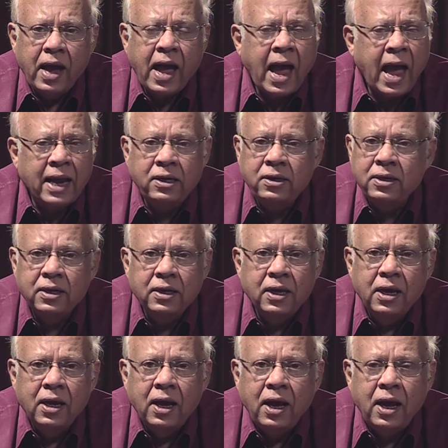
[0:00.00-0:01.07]
and
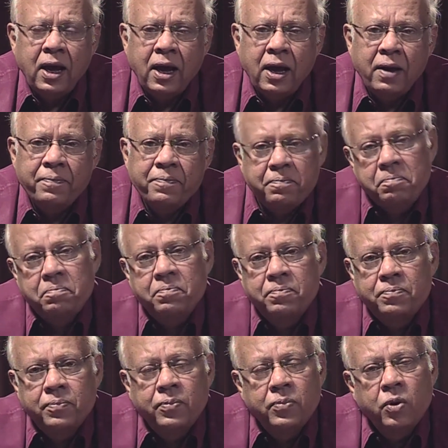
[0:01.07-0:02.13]
the
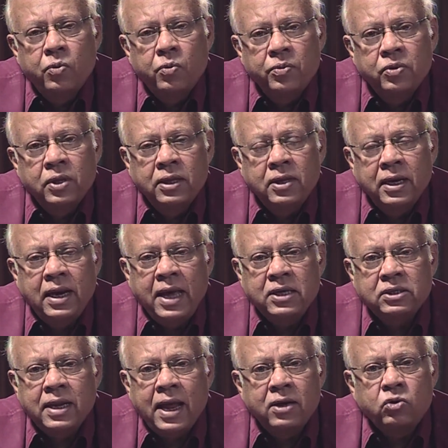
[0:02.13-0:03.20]

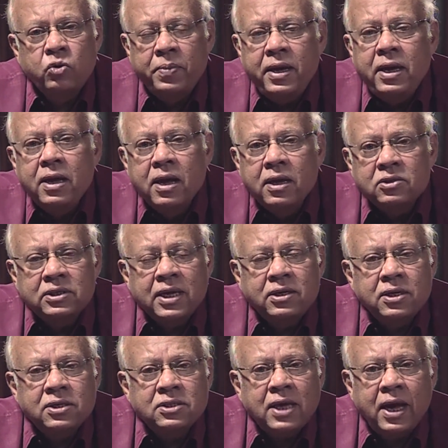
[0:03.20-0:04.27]
election had to be
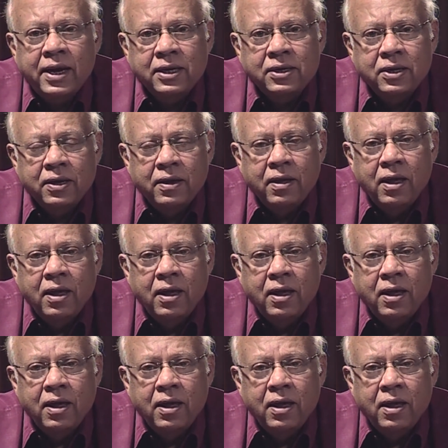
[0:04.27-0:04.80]
set aside.